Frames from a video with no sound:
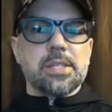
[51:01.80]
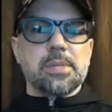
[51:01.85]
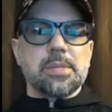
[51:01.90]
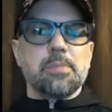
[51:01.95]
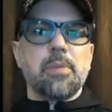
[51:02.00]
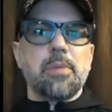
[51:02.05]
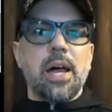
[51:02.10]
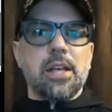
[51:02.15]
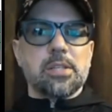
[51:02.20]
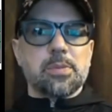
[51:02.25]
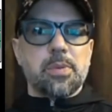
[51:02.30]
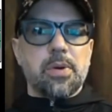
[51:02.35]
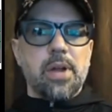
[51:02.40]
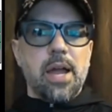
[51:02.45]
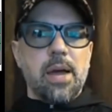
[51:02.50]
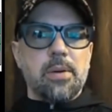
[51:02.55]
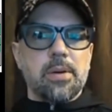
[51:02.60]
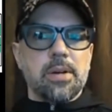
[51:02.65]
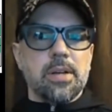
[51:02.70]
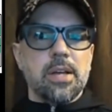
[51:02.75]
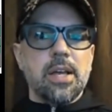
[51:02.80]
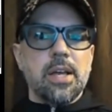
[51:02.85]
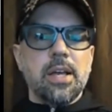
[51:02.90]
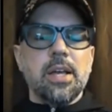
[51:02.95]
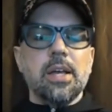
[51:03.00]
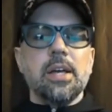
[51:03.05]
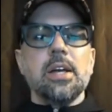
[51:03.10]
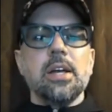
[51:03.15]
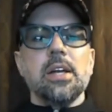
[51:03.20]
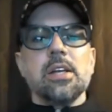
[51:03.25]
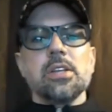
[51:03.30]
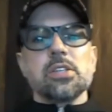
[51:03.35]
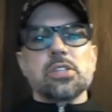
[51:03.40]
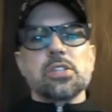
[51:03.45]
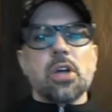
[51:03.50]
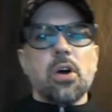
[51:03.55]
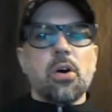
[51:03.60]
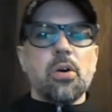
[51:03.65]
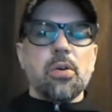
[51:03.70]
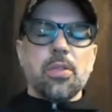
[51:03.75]
miles per hour.
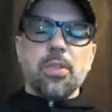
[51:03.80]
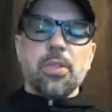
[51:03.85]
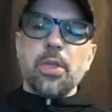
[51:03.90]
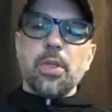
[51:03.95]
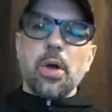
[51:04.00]
So